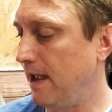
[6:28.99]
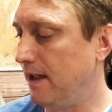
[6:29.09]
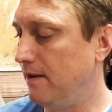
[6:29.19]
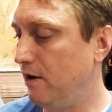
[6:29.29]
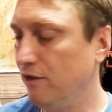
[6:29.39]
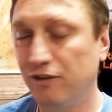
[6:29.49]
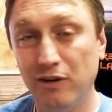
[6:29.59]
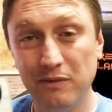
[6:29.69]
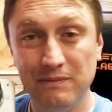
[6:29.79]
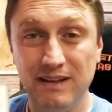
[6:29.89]
And
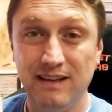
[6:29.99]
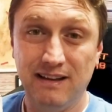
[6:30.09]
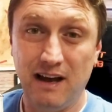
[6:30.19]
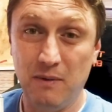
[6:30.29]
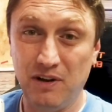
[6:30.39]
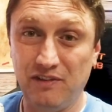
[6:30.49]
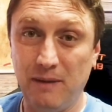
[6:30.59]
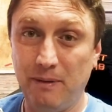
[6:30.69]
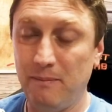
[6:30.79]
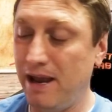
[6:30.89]
also, I wanna
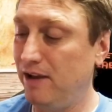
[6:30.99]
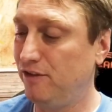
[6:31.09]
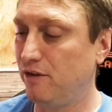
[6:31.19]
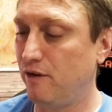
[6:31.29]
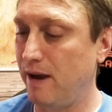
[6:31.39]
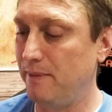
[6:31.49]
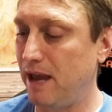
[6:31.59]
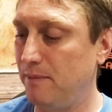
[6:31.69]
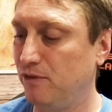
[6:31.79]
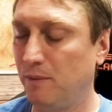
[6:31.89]
step up my
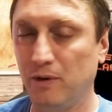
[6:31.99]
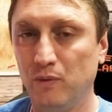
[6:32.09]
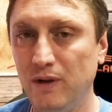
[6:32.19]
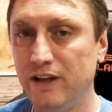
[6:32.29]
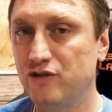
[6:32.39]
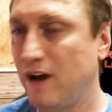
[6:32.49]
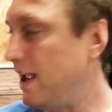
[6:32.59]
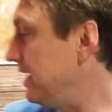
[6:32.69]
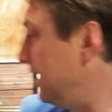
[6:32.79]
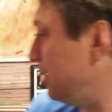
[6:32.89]
Instagram game, so I'm gonna really
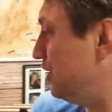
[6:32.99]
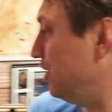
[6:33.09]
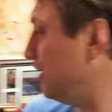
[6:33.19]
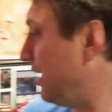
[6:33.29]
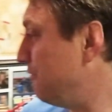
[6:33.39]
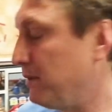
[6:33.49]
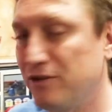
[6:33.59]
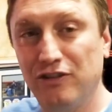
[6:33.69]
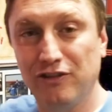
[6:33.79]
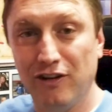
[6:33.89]
try and get good. I've
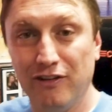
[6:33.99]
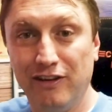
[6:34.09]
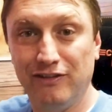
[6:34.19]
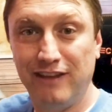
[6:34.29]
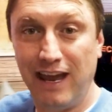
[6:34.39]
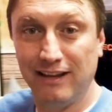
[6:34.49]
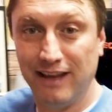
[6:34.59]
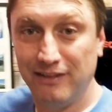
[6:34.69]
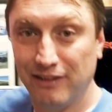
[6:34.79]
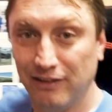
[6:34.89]
purchased all these
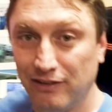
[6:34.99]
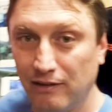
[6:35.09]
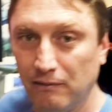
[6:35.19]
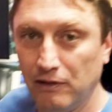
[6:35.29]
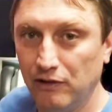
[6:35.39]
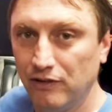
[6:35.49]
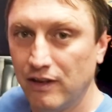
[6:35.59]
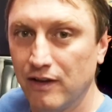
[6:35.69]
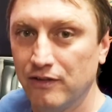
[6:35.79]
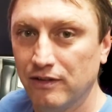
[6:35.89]
dang lenses. Can you
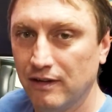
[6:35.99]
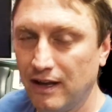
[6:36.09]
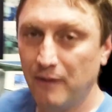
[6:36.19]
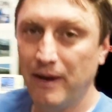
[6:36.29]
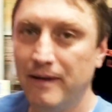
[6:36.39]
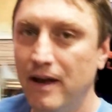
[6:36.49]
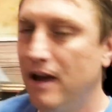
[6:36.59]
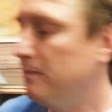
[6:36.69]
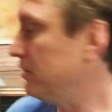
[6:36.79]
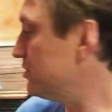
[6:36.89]
see those? Anyway,
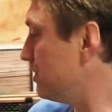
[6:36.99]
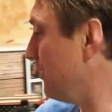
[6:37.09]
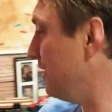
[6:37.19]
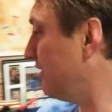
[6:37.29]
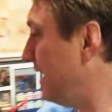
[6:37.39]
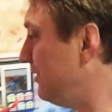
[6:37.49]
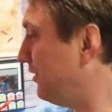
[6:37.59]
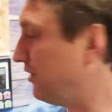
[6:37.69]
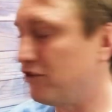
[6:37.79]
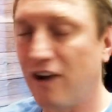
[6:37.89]
purchased all these
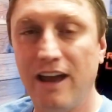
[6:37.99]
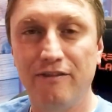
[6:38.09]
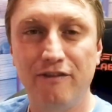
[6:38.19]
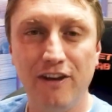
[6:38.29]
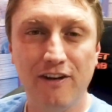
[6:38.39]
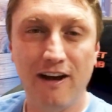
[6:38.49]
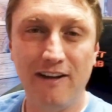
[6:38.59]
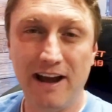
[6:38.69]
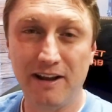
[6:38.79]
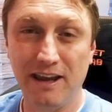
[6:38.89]
lenses to try and figure
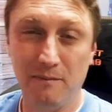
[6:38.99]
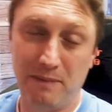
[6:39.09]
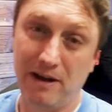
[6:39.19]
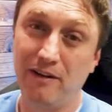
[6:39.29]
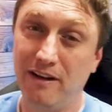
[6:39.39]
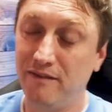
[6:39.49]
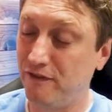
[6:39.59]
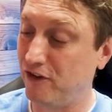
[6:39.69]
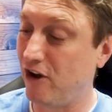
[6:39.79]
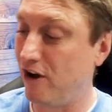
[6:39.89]
out how to get better
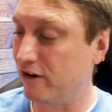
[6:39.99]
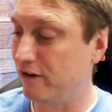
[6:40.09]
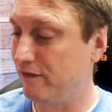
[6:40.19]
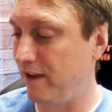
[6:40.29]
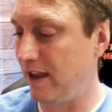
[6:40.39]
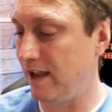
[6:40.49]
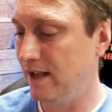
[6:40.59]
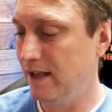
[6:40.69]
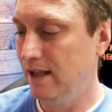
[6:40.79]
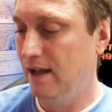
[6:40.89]
at photography.